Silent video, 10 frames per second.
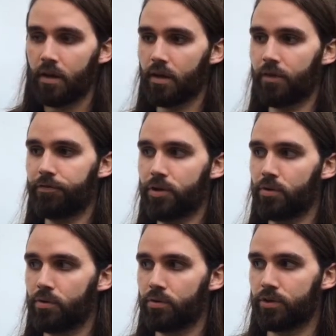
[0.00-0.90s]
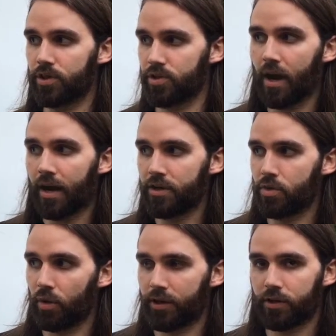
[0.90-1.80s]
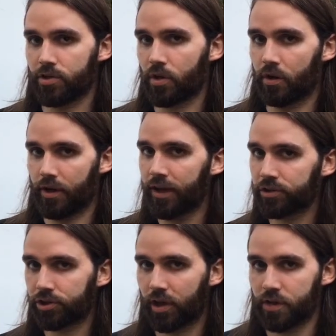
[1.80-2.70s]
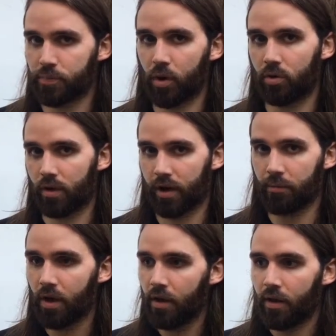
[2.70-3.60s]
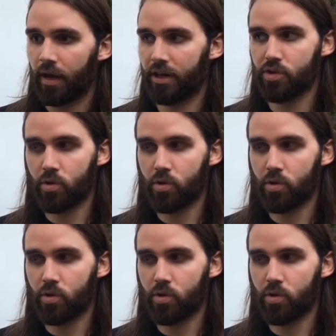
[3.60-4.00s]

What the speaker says: If you decide you wanted to start an exercise program and you